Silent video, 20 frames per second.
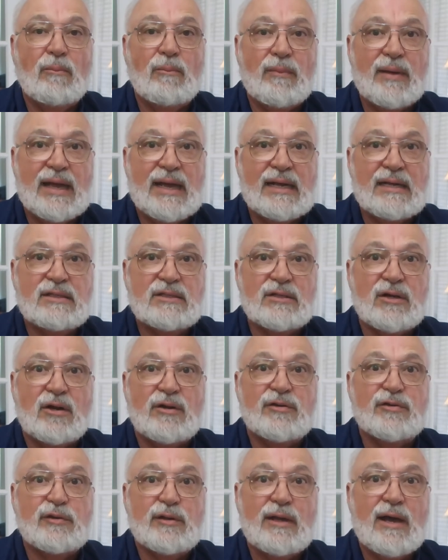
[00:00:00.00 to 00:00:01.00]
makes
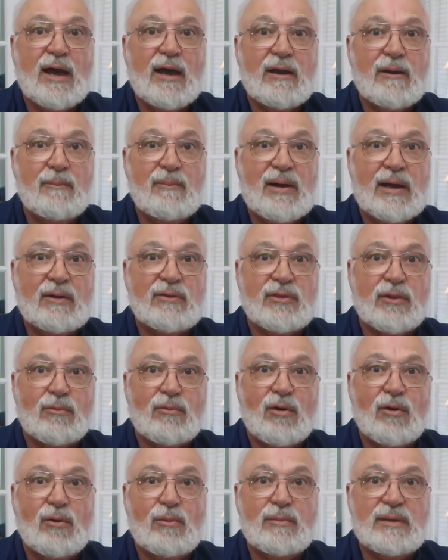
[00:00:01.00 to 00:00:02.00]
is not about the
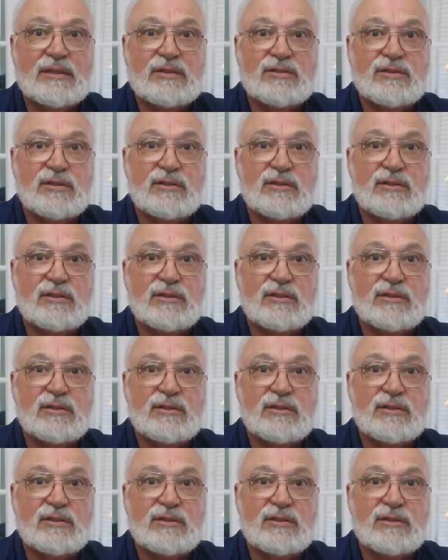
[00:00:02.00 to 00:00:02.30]
Romans